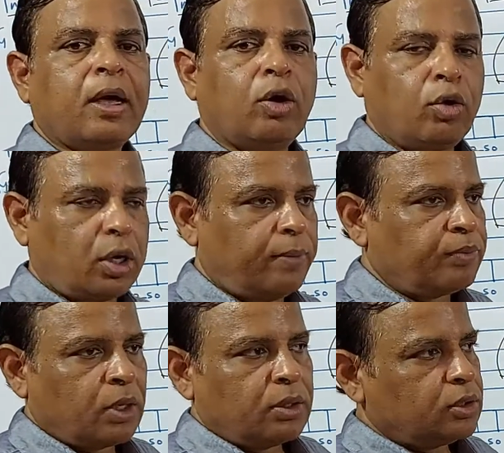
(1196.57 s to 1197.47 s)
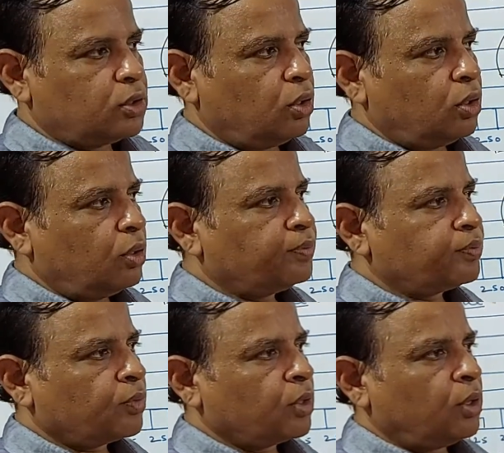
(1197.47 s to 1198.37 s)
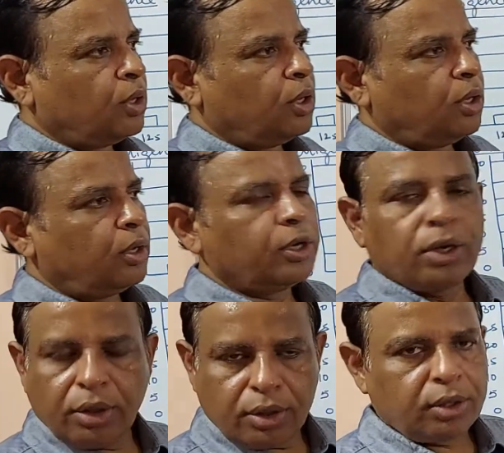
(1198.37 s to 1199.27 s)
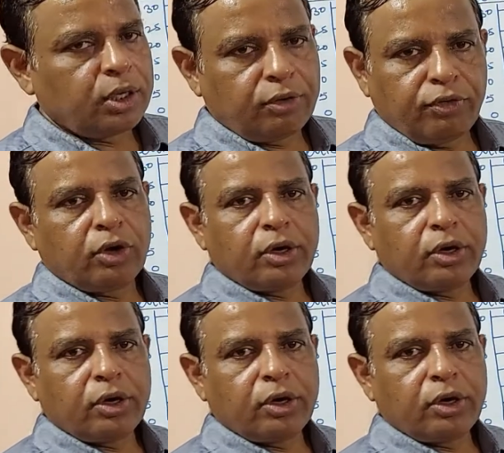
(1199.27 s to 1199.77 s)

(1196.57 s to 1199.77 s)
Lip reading: Okay, so if you